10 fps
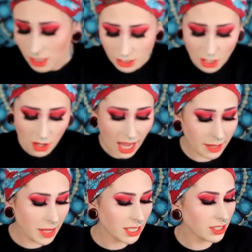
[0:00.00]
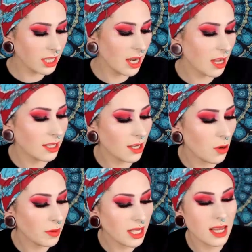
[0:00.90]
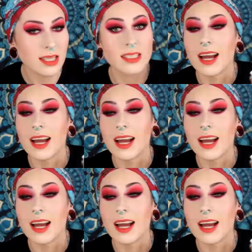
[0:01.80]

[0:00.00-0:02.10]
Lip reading: So I'm actually not gonna open this.